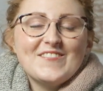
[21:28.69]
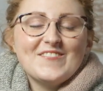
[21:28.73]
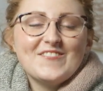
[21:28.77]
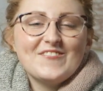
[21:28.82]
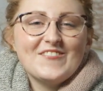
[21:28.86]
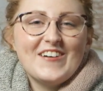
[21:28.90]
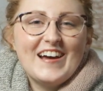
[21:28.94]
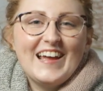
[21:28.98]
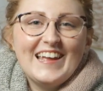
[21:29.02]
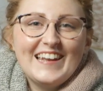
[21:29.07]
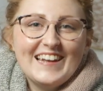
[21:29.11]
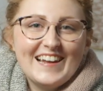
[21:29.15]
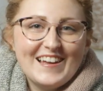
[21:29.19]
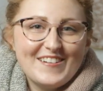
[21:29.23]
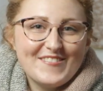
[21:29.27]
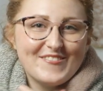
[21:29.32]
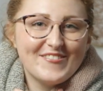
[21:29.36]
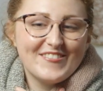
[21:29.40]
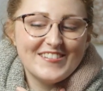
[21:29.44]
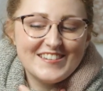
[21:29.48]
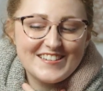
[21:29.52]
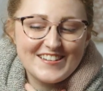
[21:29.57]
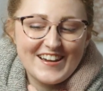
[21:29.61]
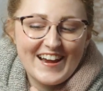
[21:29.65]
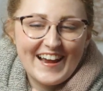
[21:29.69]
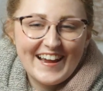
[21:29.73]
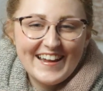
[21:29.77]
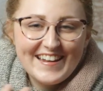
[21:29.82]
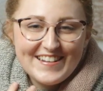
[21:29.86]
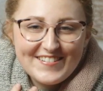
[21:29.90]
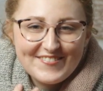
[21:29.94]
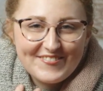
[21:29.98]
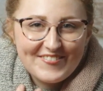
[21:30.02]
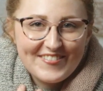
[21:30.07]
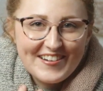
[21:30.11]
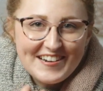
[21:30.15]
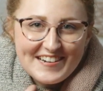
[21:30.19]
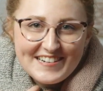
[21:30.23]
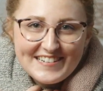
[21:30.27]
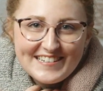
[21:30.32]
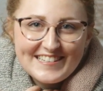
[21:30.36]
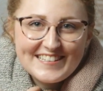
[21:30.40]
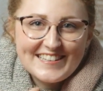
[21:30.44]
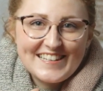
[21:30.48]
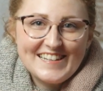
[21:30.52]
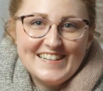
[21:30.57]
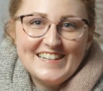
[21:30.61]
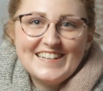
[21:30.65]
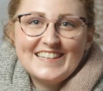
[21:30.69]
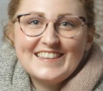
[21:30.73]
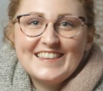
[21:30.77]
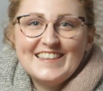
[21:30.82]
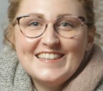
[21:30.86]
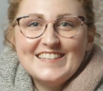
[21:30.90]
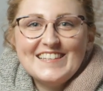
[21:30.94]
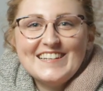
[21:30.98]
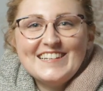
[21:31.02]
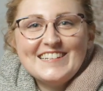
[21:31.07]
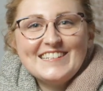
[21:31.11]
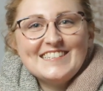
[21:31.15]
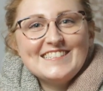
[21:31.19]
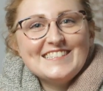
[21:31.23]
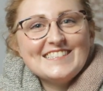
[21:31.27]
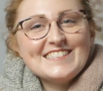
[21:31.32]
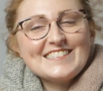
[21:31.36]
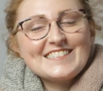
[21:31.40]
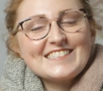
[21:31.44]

when I try and wear it like this.